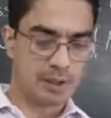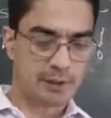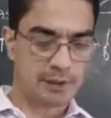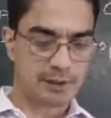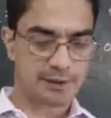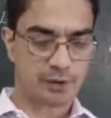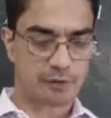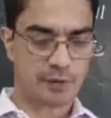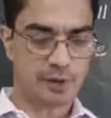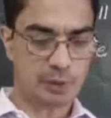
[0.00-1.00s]
introduction
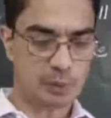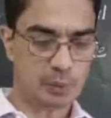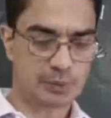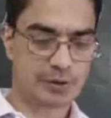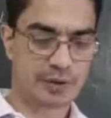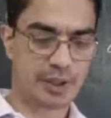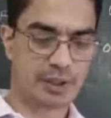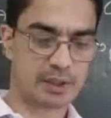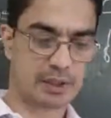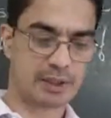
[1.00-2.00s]
of a new
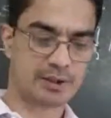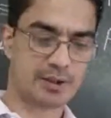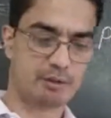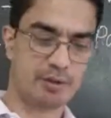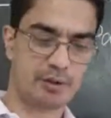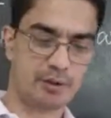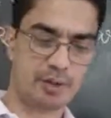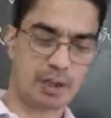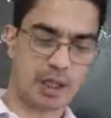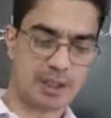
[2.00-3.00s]
train connection
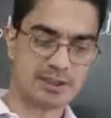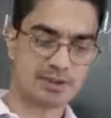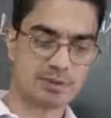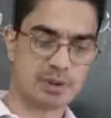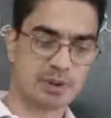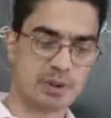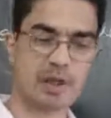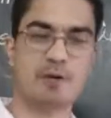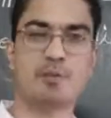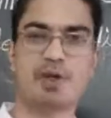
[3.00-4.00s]
between Ajmer
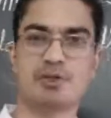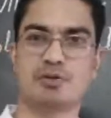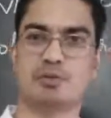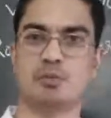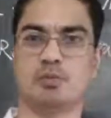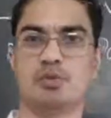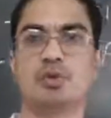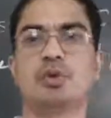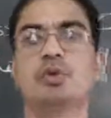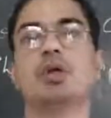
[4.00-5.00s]
and Mysore.
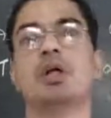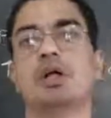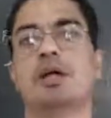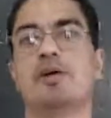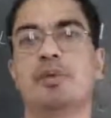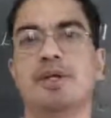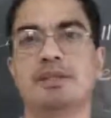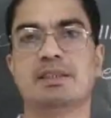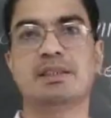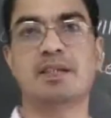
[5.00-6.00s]
So government
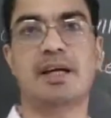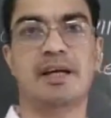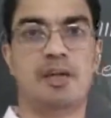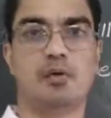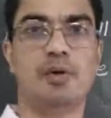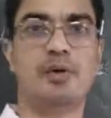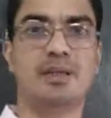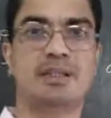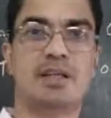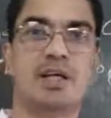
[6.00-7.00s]
is deciding we
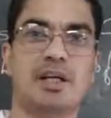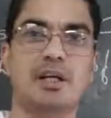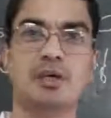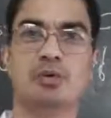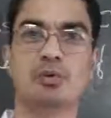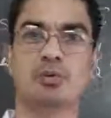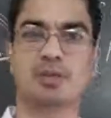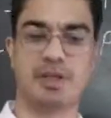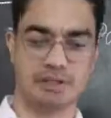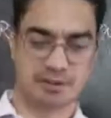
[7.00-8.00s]
will start a new
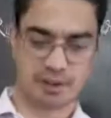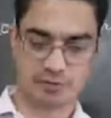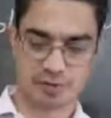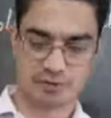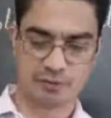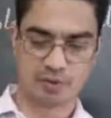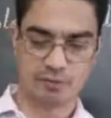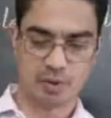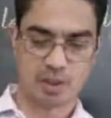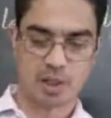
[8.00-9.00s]
train service
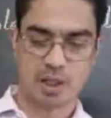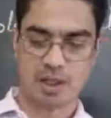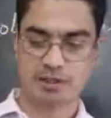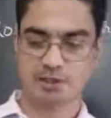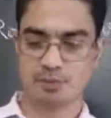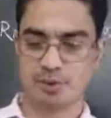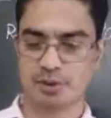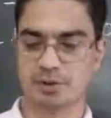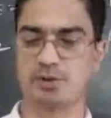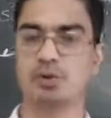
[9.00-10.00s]
from
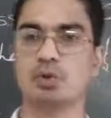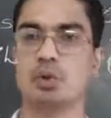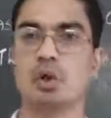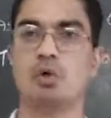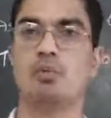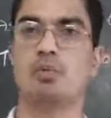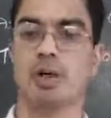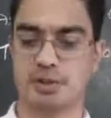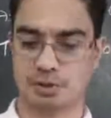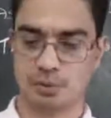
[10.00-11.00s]
Ajmer to
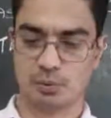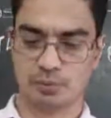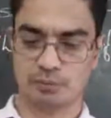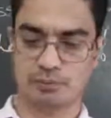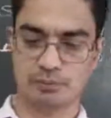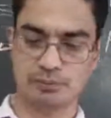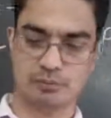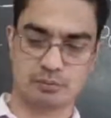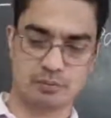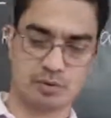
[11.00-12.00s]
Mysore.
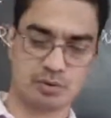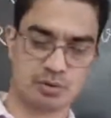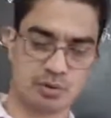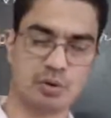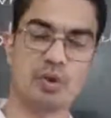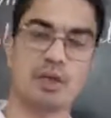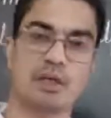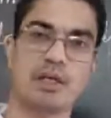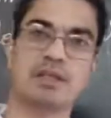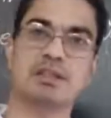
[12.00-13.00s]
So
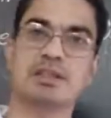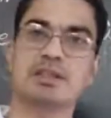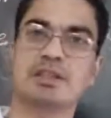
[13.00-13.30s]
that is a